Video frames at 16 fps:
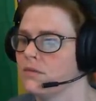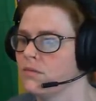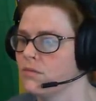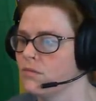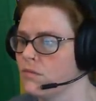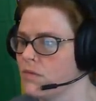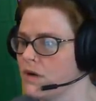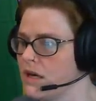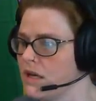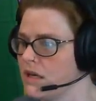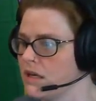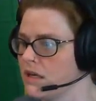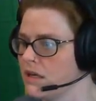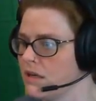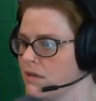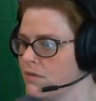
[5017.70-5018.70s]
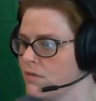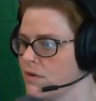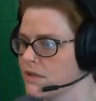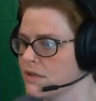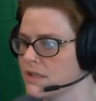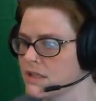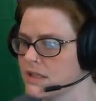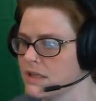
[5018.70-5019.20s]
When
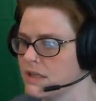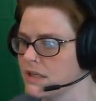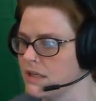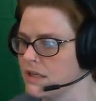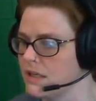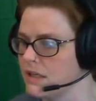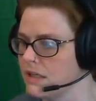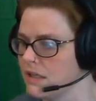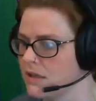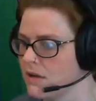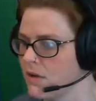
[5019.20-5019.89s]
was it that he...